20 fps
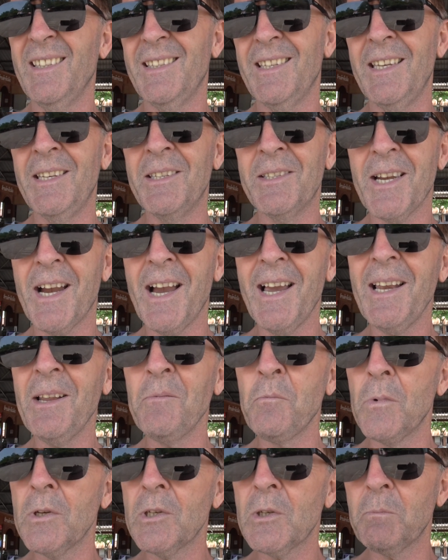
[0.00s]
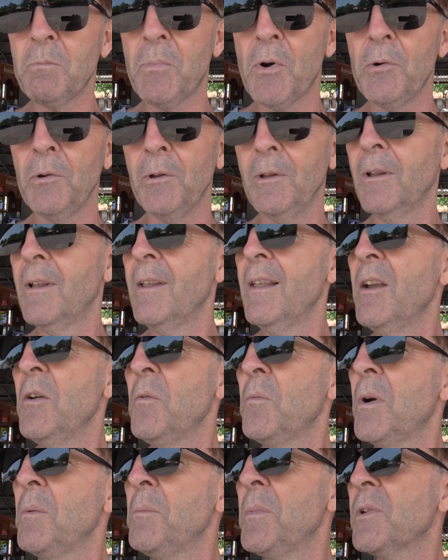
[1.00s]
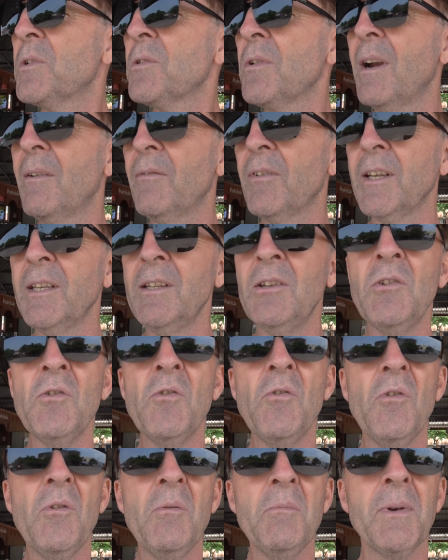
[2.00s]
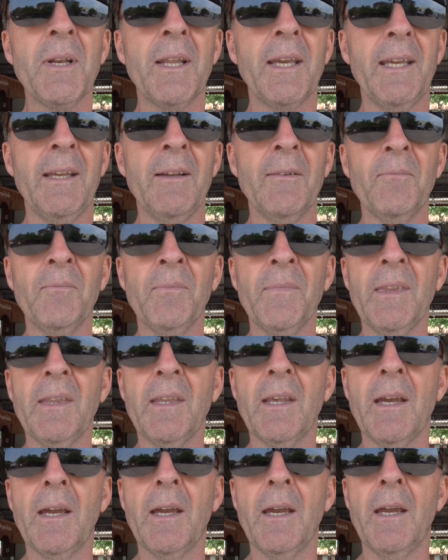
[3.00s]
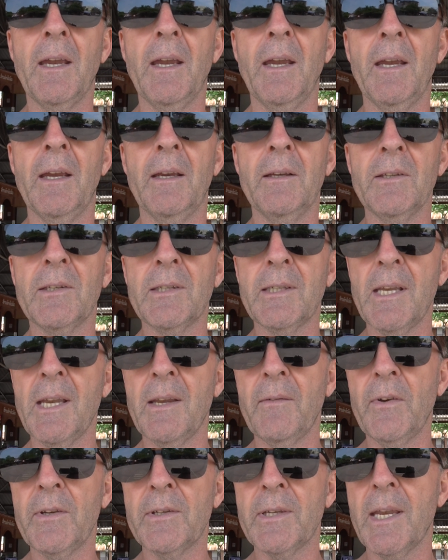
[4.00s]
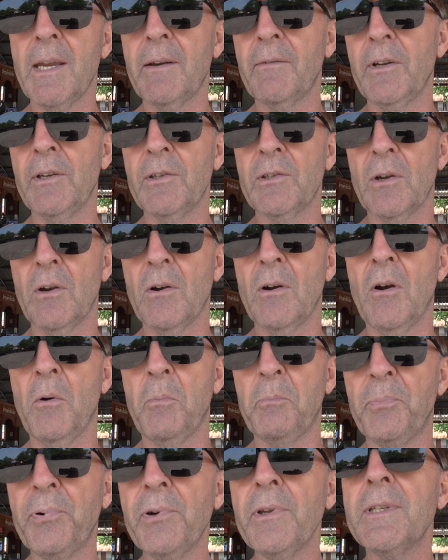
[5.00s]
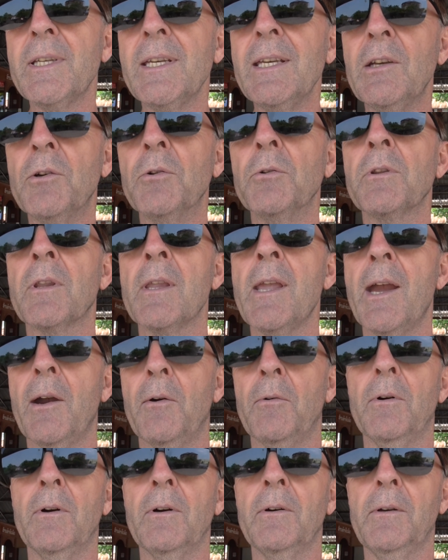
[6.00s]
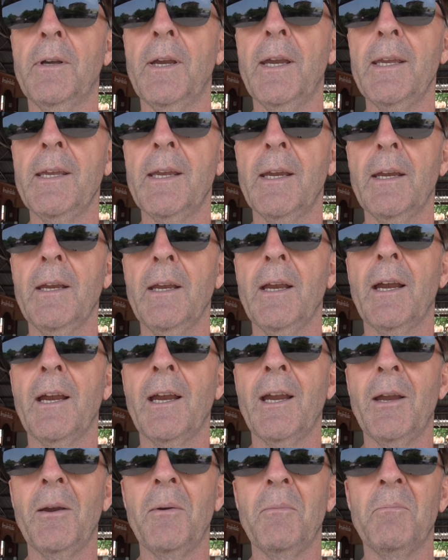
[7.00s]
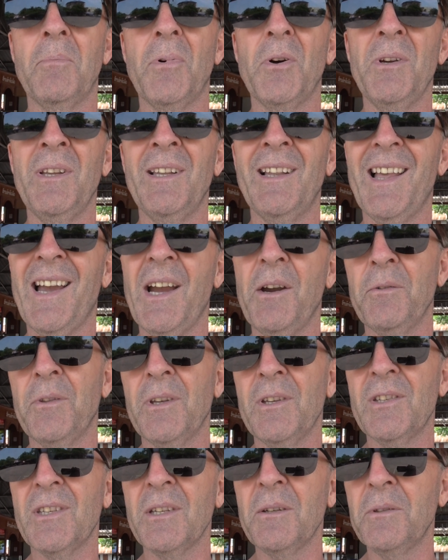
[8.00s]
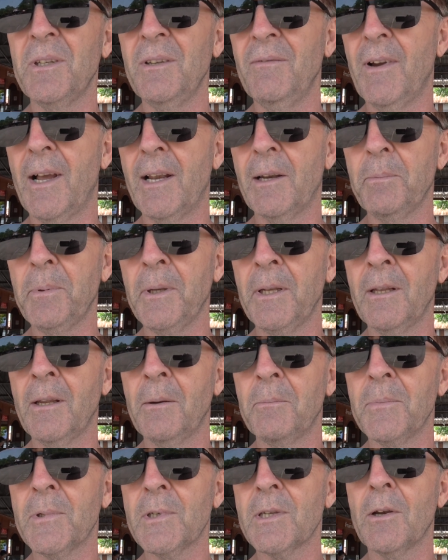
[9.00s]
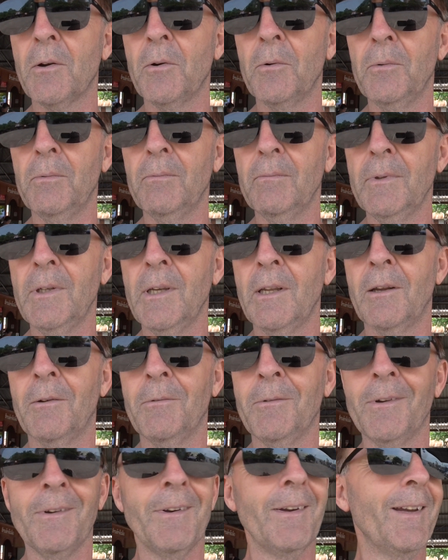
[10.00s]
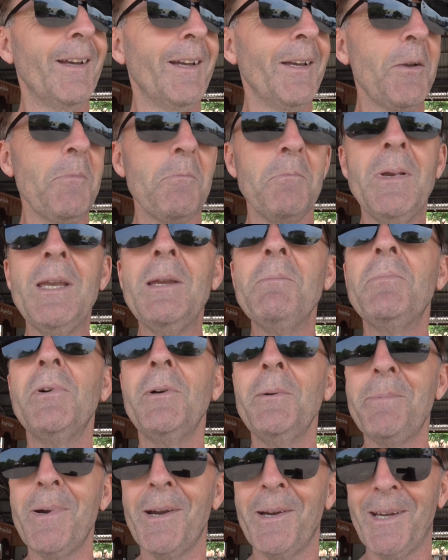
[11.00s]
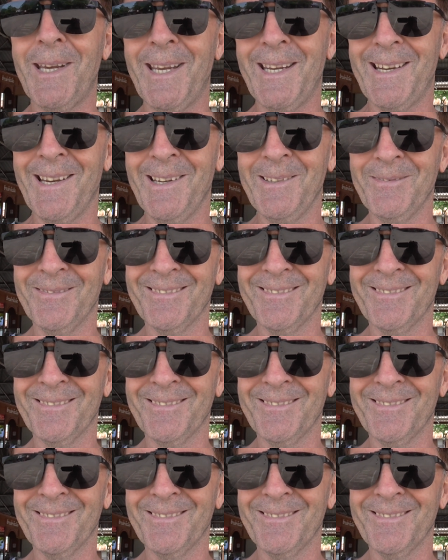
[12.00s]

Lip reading: See, in Thailand we're spoiled. When we're traveling, normally the service areas are pretty good now, okay? But in Laos they're still developing them, so, you know, be prepared.